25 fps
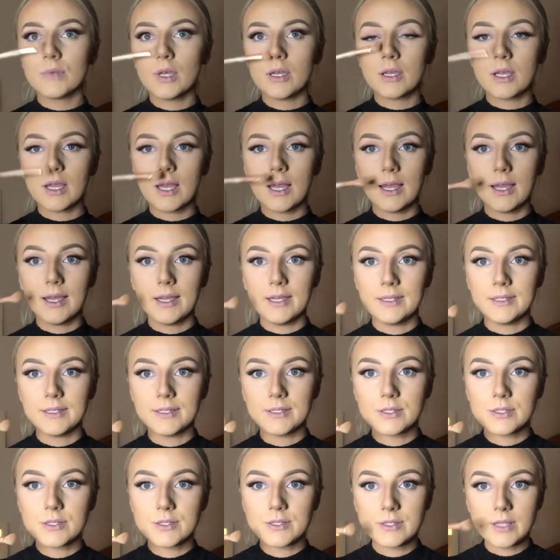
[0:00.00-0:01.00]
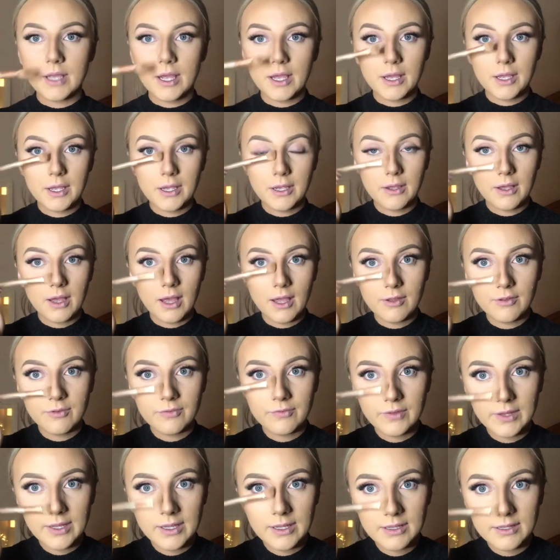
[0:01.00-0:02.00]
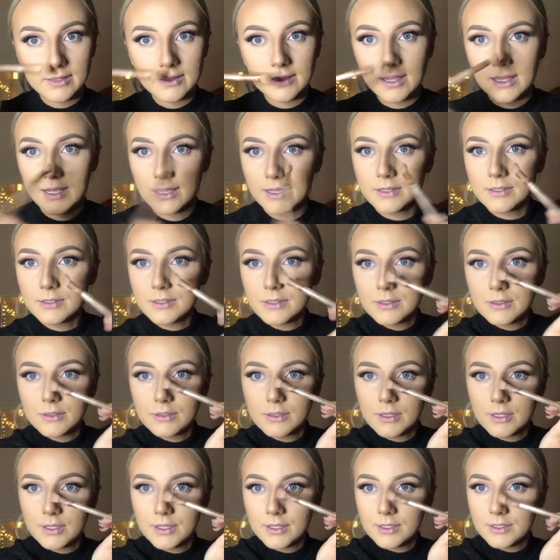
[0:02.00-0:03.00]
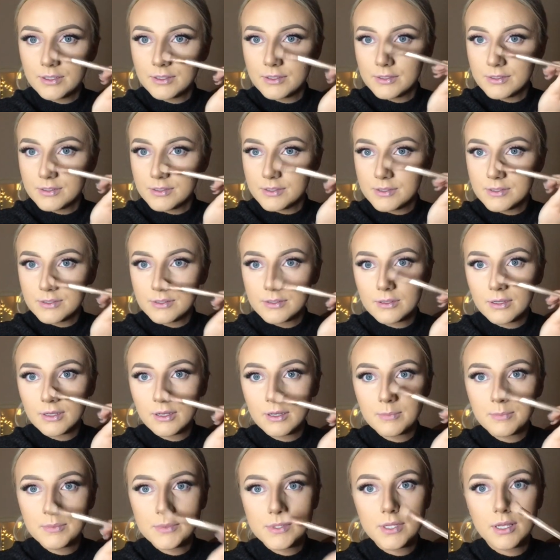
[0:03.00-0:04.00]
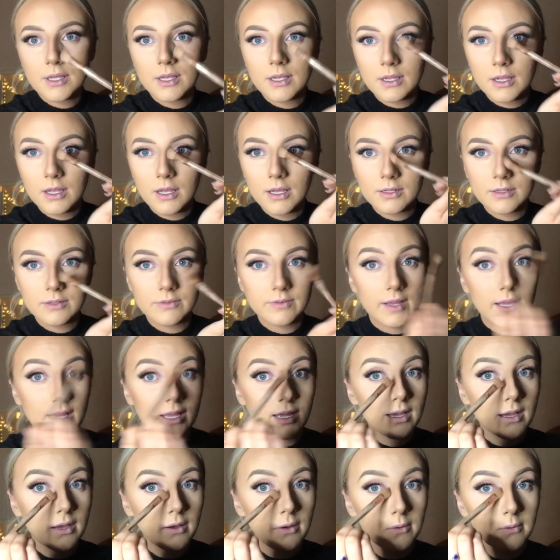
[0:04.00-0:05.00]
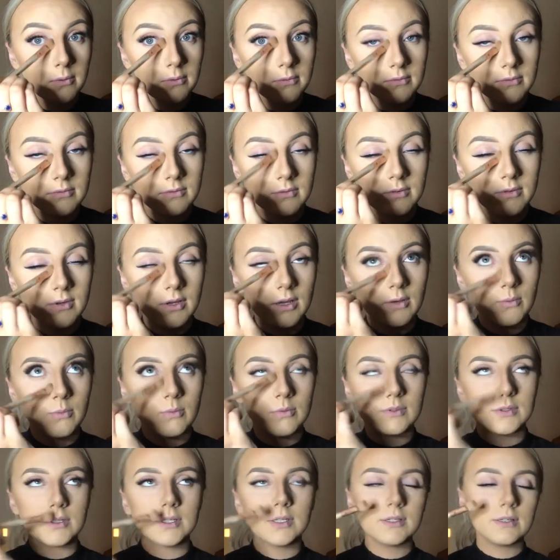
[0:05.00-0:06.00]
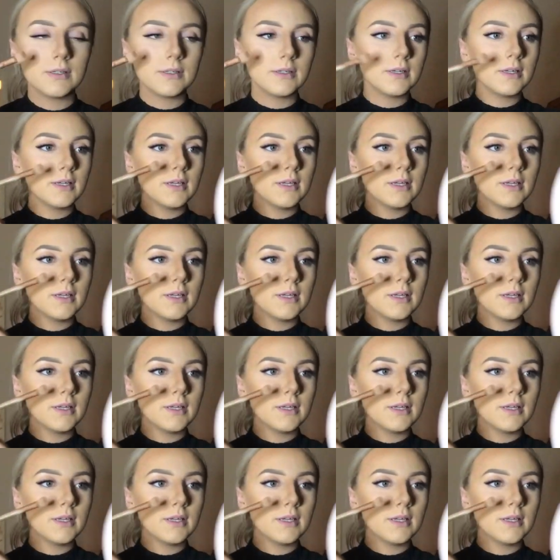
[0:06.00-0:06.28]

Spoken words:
Okay, so I think that is up to kind of how I want it.